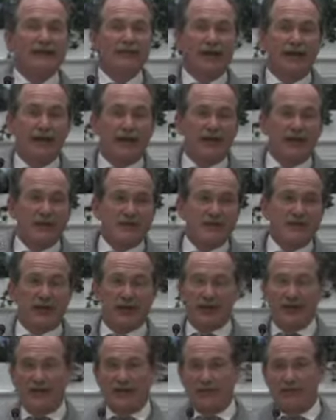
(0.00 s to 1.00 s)
But I need to
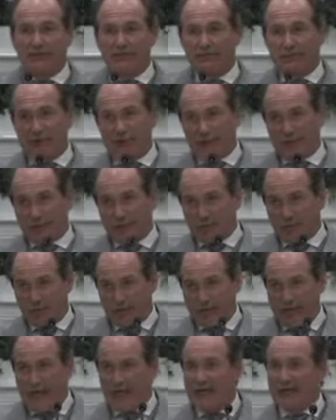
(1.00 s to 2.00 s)
start getting bills
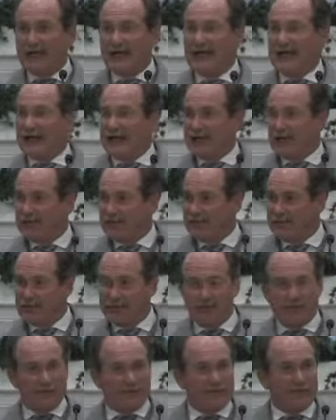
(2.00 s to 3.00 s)
paid, and I had to,
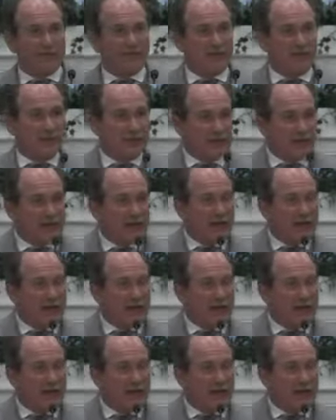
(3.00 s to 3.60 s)
you know, you